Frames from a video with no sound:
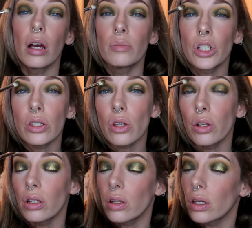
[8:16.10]
I'm just
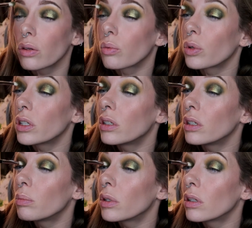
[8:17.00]
gonna like
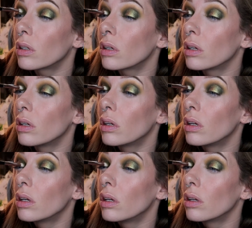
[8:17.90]
re-deepen
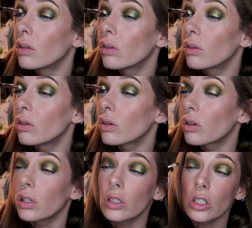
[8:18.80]
the
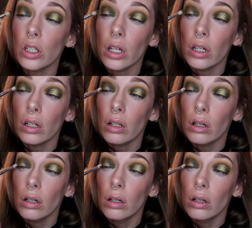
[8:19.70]
green shade